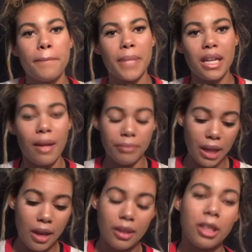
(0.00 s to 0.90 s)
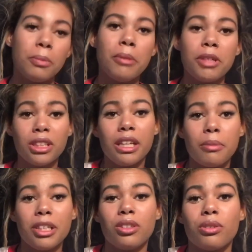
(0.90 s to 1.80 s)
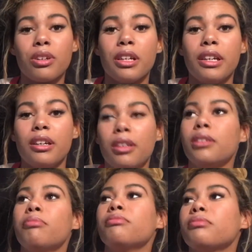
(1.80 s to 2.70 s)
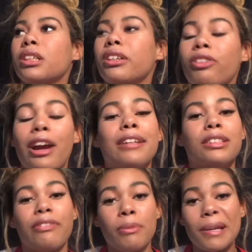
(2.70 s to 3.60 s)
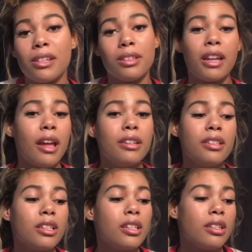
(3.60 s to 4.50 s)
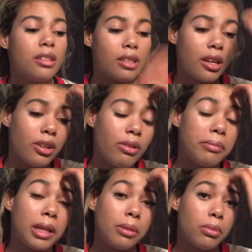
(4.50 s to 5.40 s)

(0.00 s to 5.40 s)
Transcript: But yeah, that's pretty much the end of my story. Congrats if you made it to the end of this. I know I'm kind of